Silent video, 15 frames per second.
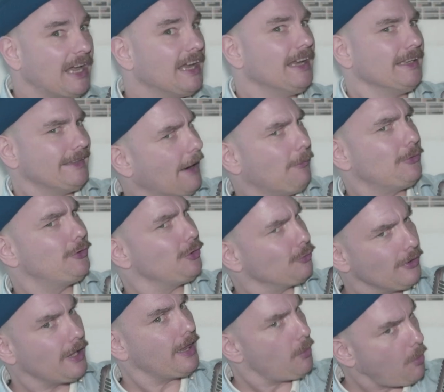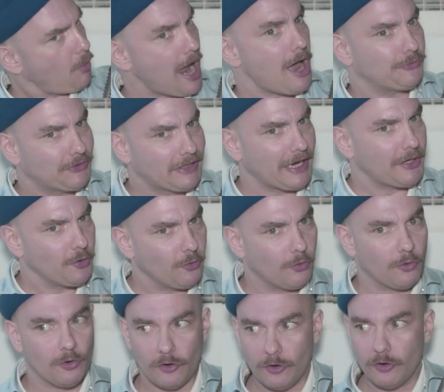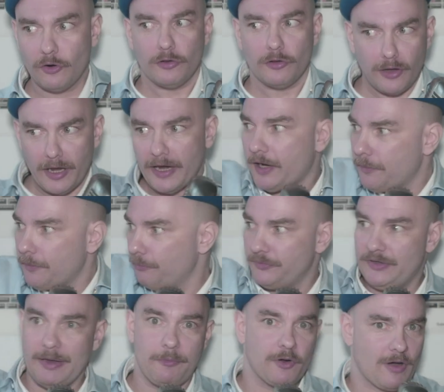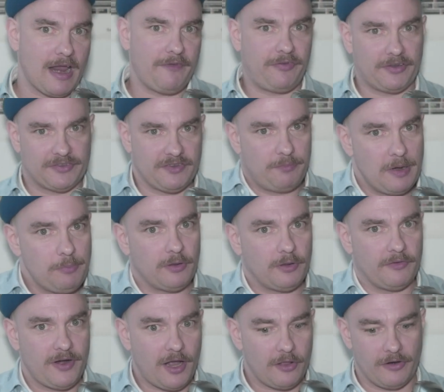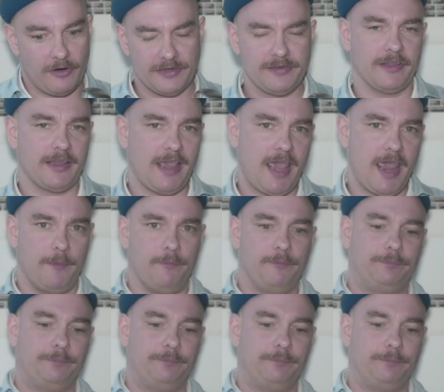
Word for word: that would do really well to get your like demographics of people of color into the game.